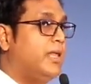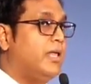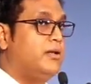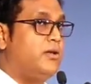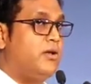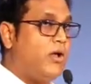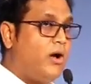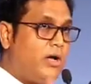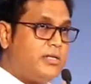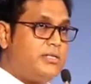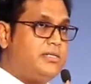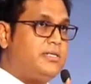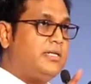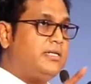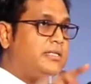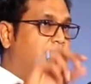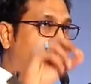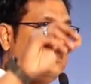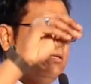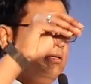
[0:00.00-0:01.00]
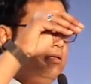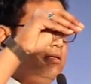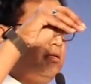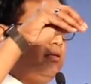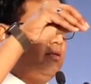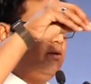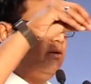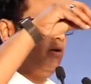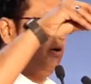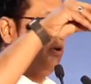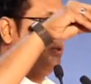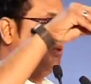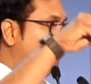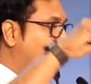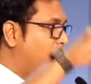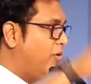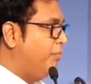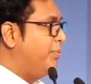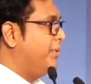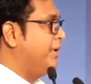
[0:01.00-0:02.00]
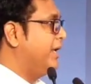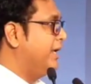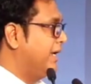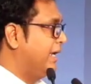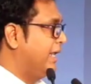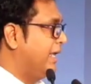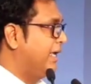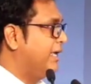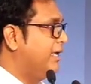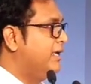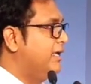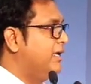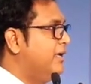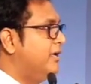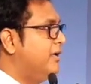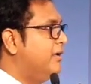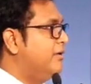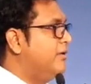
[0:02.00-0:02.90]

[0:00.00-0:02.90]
not just on the opening day.